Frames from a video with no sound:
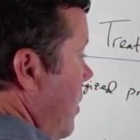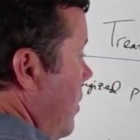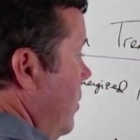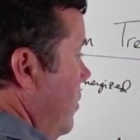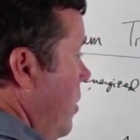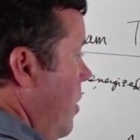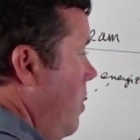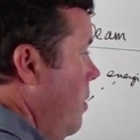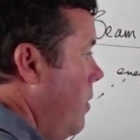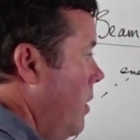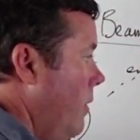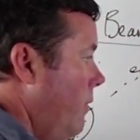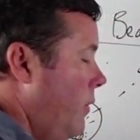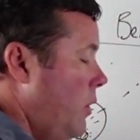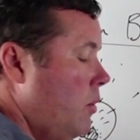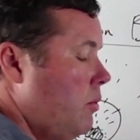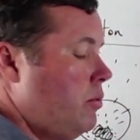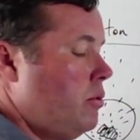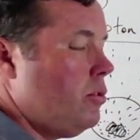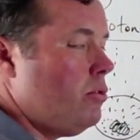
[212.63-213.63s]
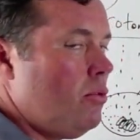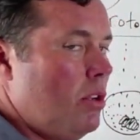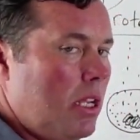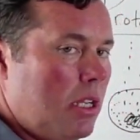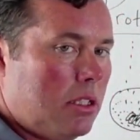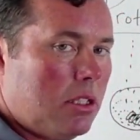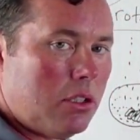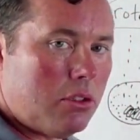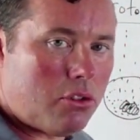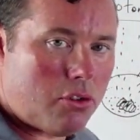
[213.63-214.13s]
So if you do
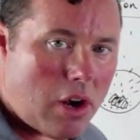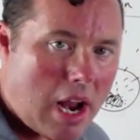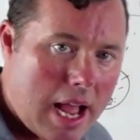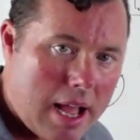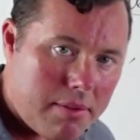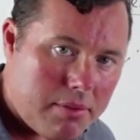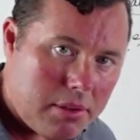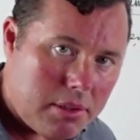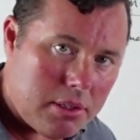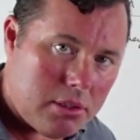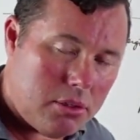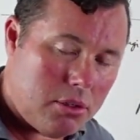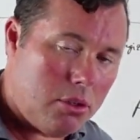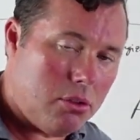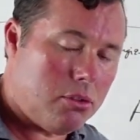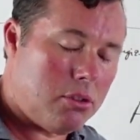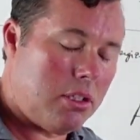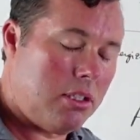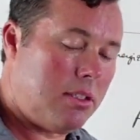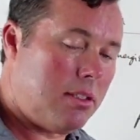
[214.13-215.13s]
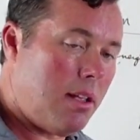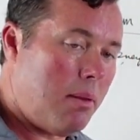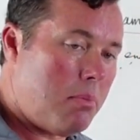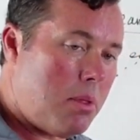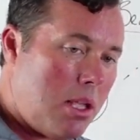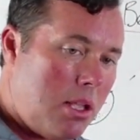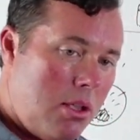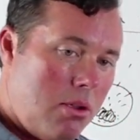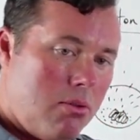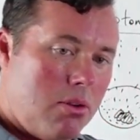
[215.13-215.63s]
need to travel, it's usually
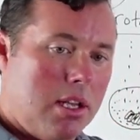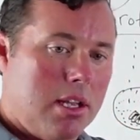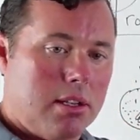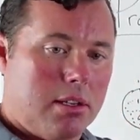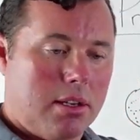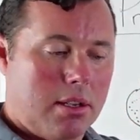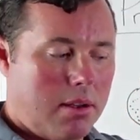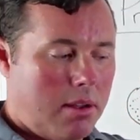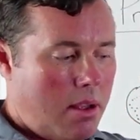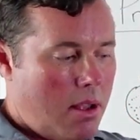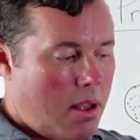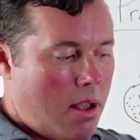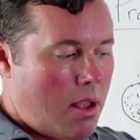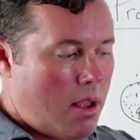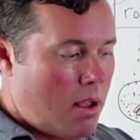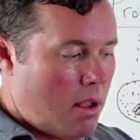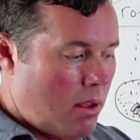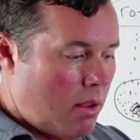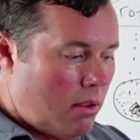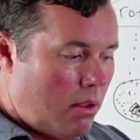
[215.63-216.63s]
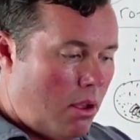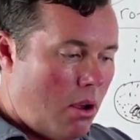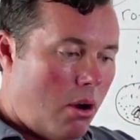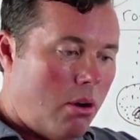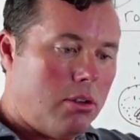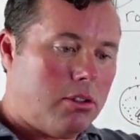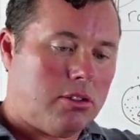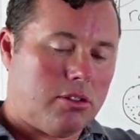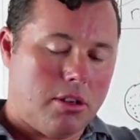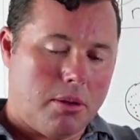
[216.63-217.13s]
something you need to
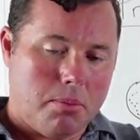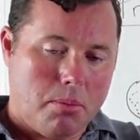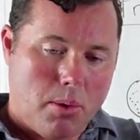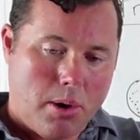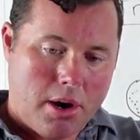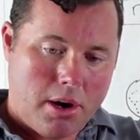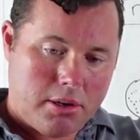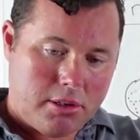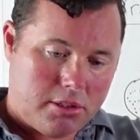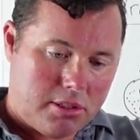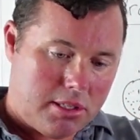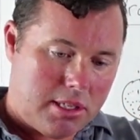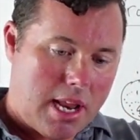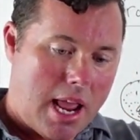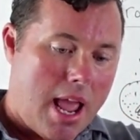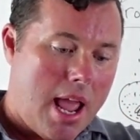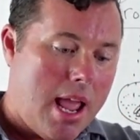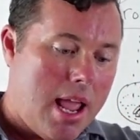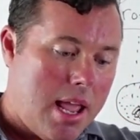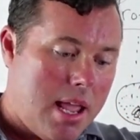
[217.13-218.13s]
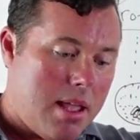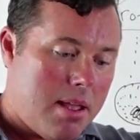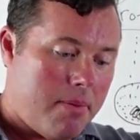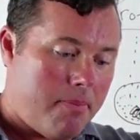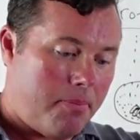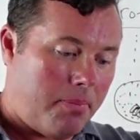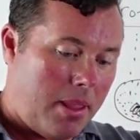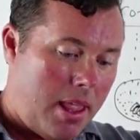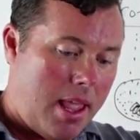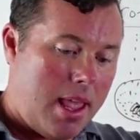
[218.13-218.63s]
go somewhere, stay
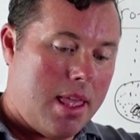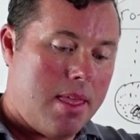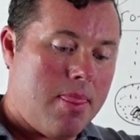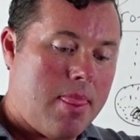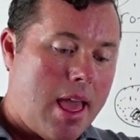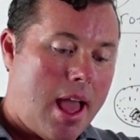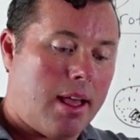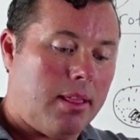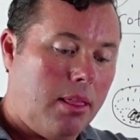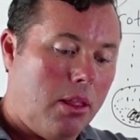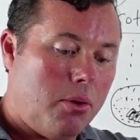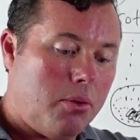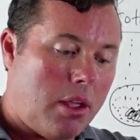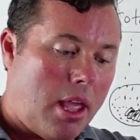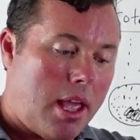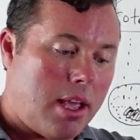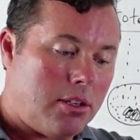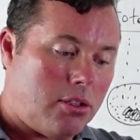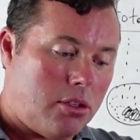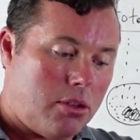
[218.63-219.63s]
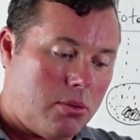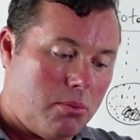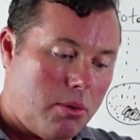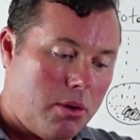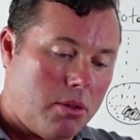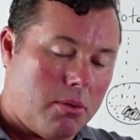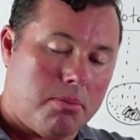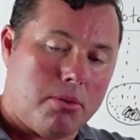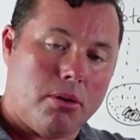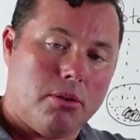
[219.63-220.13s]
in that location
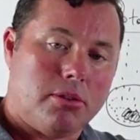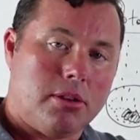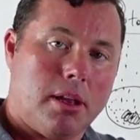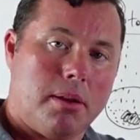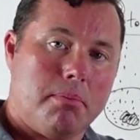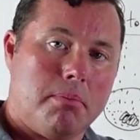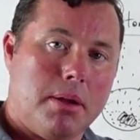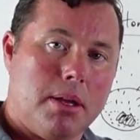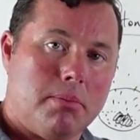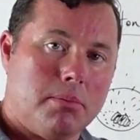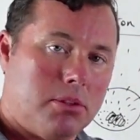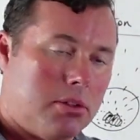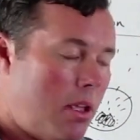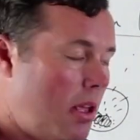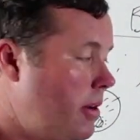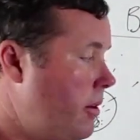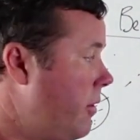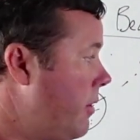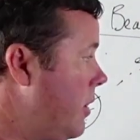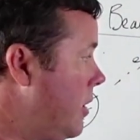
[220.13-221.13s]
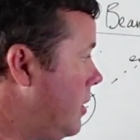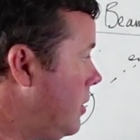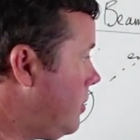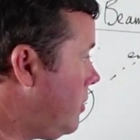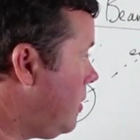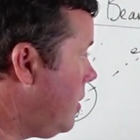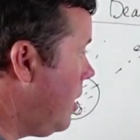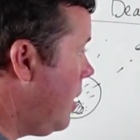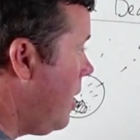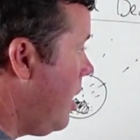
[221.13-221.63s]
where the proton beam center
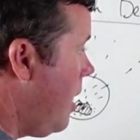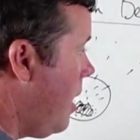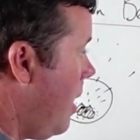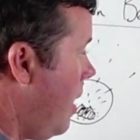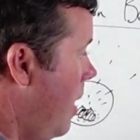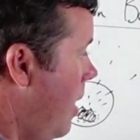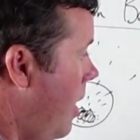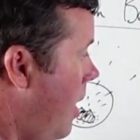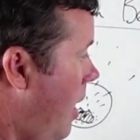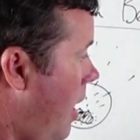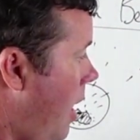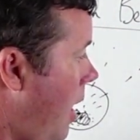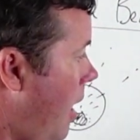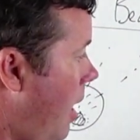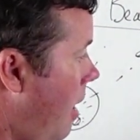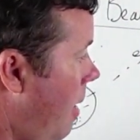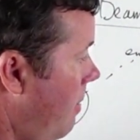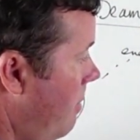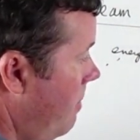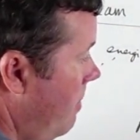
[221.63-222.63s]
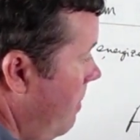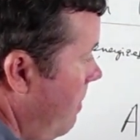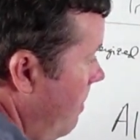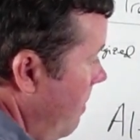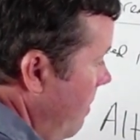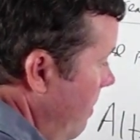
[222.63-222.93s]
is, um,